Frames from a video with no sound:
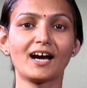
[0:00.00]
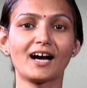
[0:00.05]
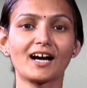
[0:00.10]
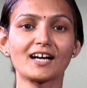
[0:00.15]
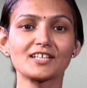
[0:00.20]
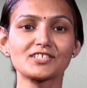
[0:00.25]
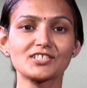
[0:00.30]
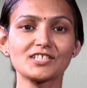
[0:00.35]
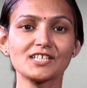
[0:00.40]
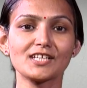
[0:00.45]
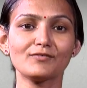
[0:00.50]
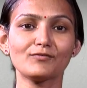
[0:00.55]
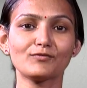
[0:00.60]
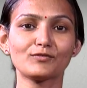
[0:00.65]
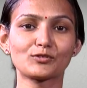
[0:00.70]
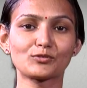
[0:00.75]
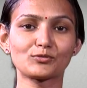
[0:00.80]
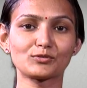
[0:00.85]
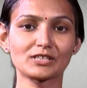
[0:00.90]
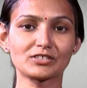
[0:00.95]

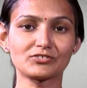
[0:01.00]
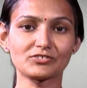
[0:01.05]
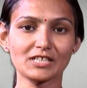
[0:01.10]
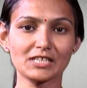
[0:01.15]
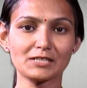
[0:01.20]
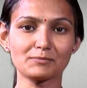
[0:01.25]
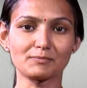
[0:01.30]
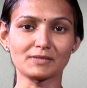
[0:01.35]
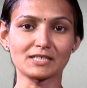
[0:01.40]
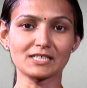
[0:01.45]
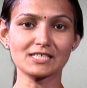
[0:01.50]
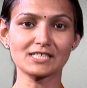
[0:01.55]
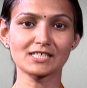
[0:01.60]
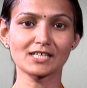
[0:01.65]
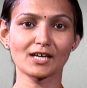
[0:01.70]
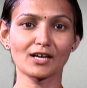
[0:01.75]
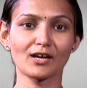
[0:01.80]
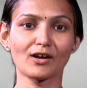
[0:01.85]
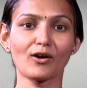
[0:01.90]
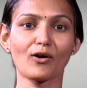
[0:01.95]
achieved through the treatment
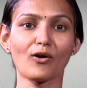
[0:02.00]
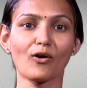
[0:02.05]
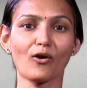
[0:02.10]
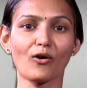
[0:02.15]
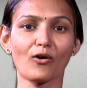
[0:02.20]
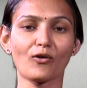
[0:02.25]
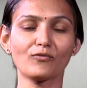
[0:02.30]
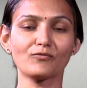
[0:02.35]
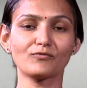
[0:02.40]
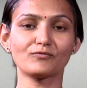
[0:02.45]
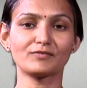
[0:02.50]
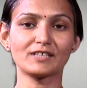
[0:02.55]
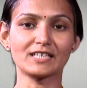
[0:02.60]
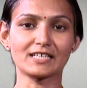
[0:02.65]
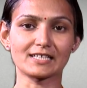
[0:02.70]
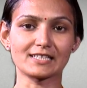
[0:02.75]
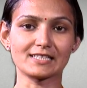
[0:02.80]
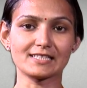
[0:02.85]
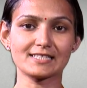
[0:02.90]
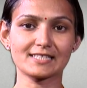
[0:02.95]
of
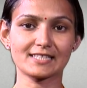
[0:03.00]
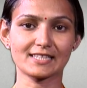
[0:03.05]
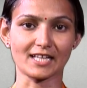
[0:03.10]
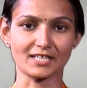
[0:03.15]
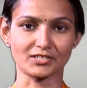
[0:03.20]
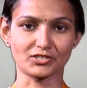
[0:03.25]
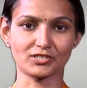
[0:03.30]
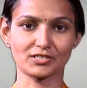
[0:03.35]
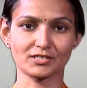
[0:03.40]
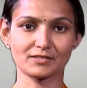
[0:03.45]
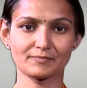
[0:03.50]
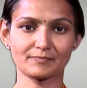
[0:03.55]
fecal sludge.